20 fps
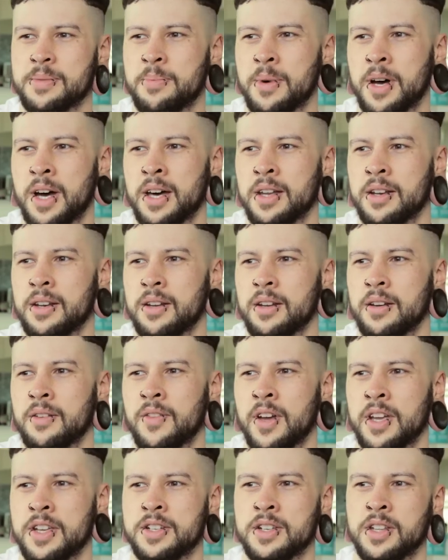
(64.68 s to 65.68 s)
but
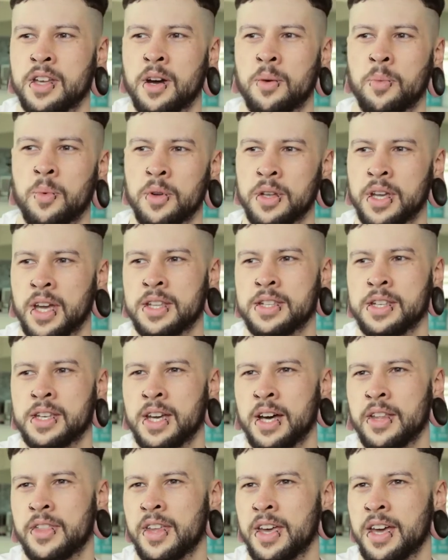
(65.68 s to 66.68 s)
eventually I would get to
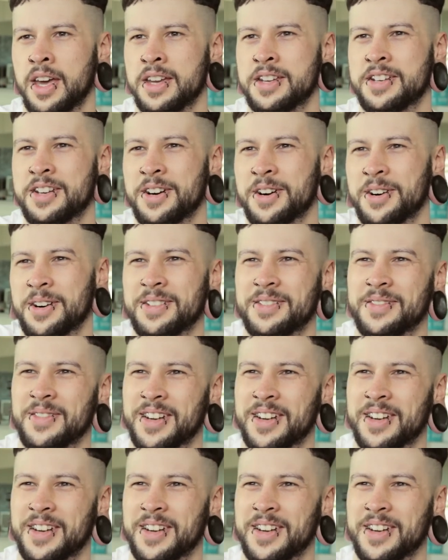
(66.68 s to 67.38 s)
cut the hair short